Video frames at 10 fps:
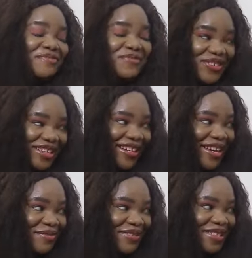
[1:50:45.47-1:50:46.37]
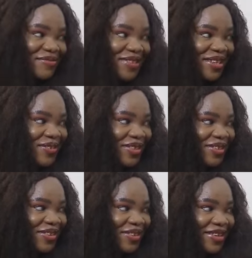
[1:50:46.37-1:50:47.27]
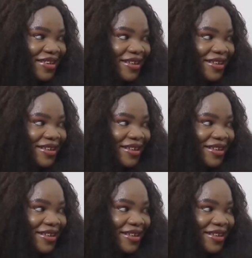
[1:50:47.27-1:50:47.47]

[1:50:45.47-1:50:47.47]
I am really happy to be here with you.